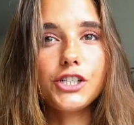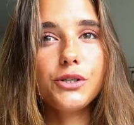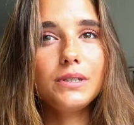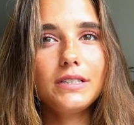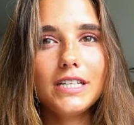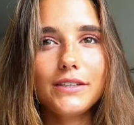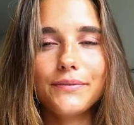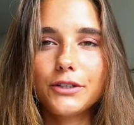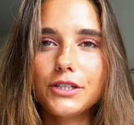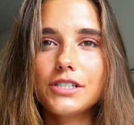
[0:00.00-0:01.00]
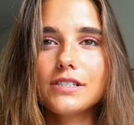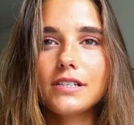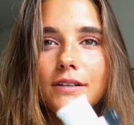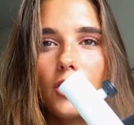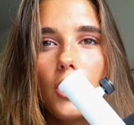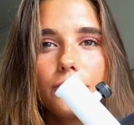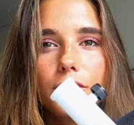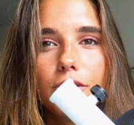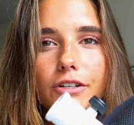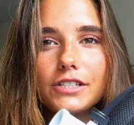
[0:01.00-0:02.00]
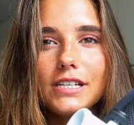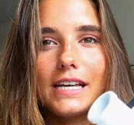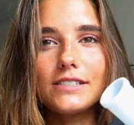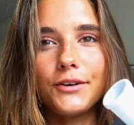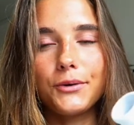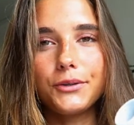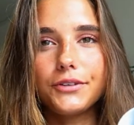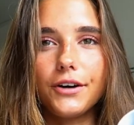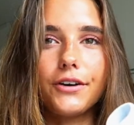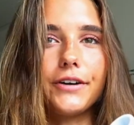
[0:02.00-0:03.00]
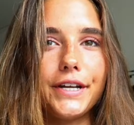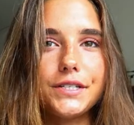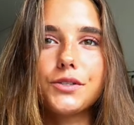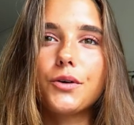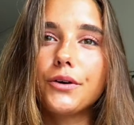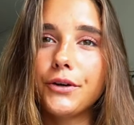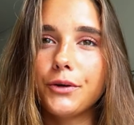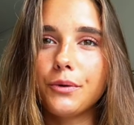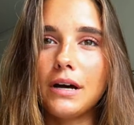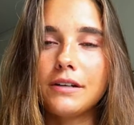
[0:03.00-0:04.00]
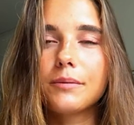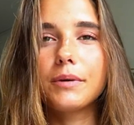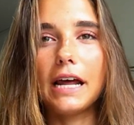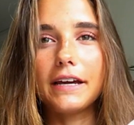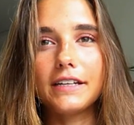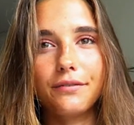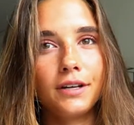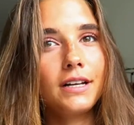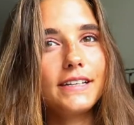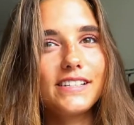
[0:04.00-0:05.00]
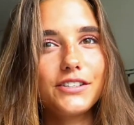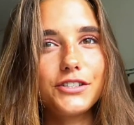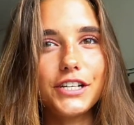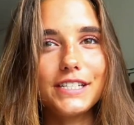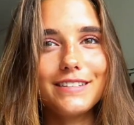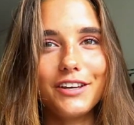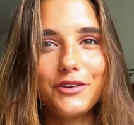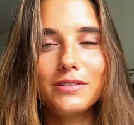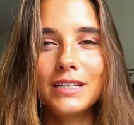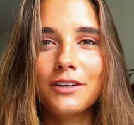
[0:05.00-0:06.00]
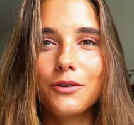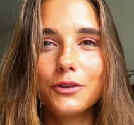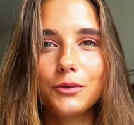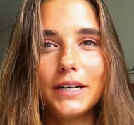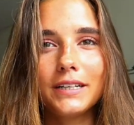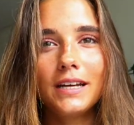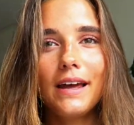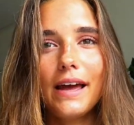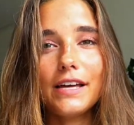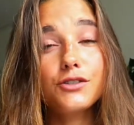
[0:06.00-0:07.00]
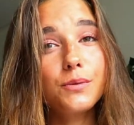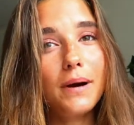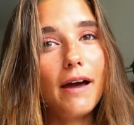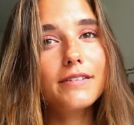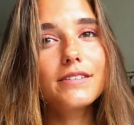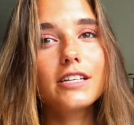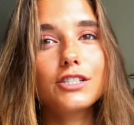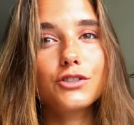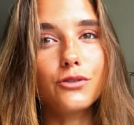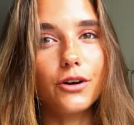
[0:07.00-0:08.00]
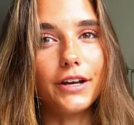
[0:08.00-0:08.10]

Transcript: you will need first, of course, is an old harness or a new one, but I definitely suggest using an old one as you might destroy